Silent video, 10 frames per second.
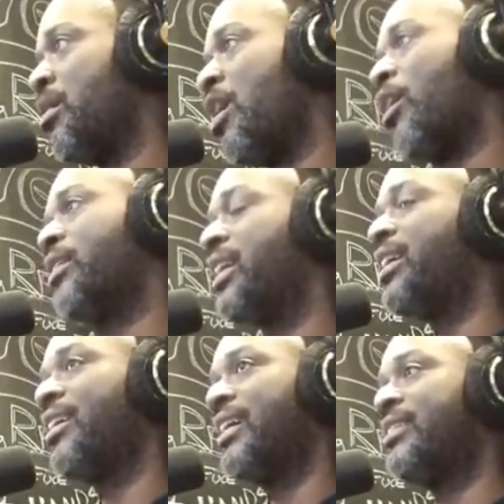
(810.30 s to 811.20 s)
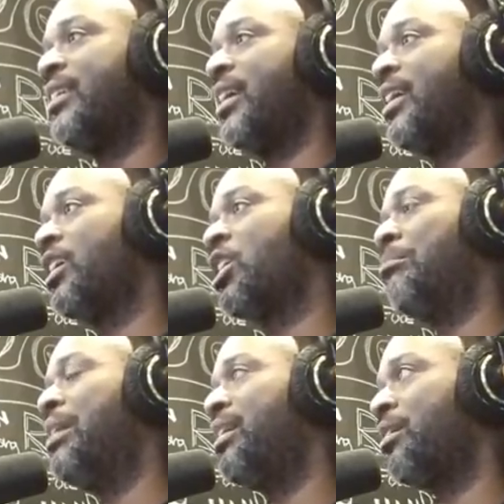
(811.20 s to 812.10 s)
articulates it in a
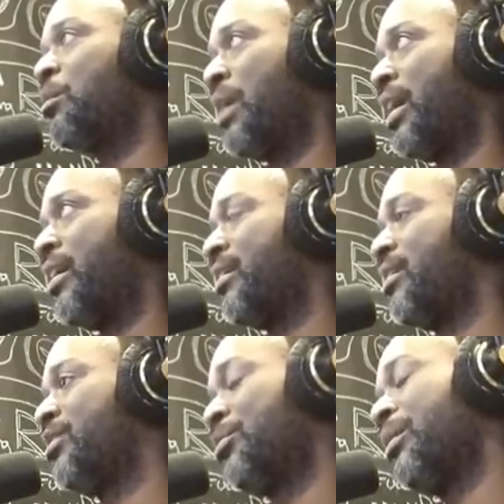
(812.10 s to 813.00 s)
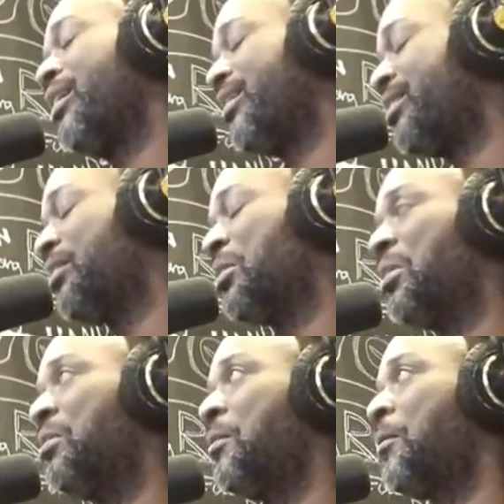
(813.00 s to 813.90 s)
comedic way. It's, it, you
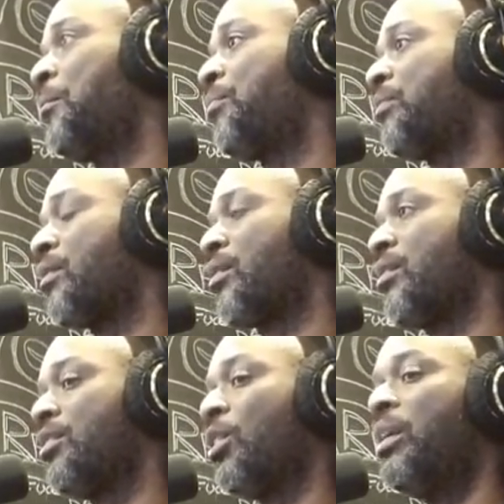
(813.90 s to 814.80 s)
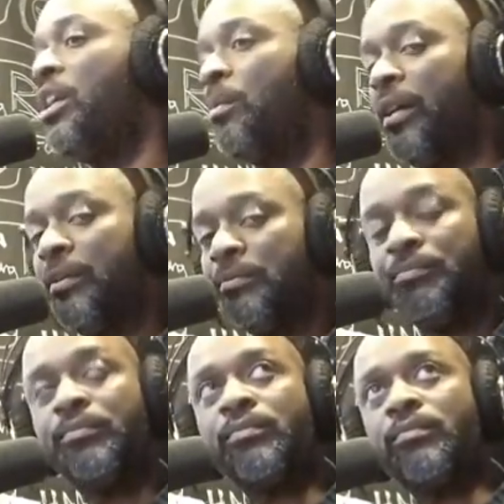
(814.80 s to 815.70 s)
know. So, anyway,
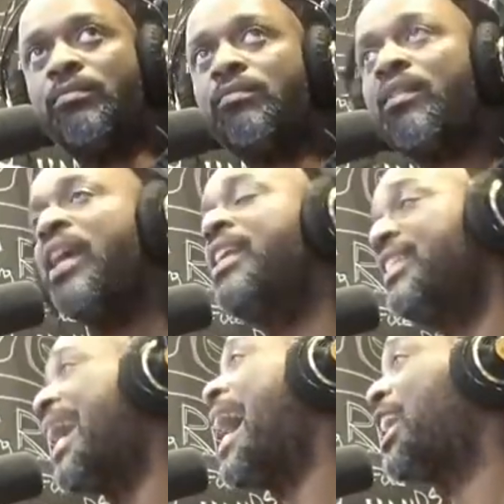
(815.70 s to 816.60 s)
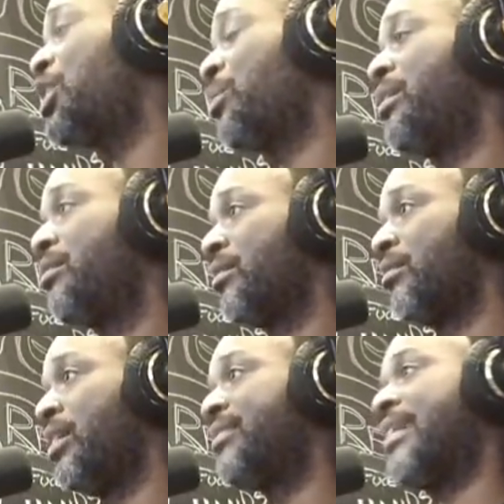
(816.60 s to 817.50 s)
and it's accurate.
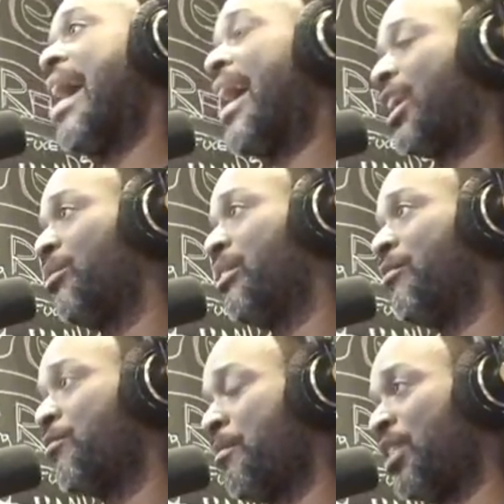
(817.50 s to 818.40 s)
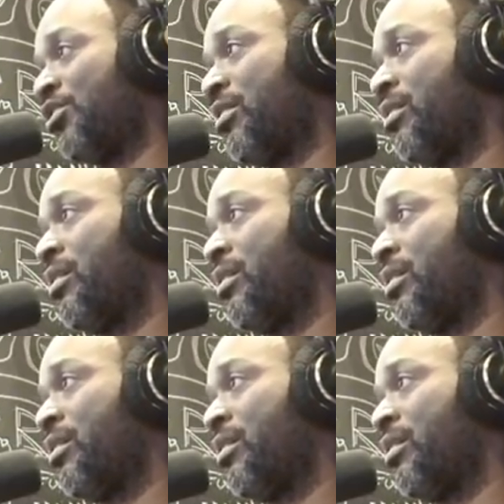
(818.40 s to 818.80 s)
It's accurate information.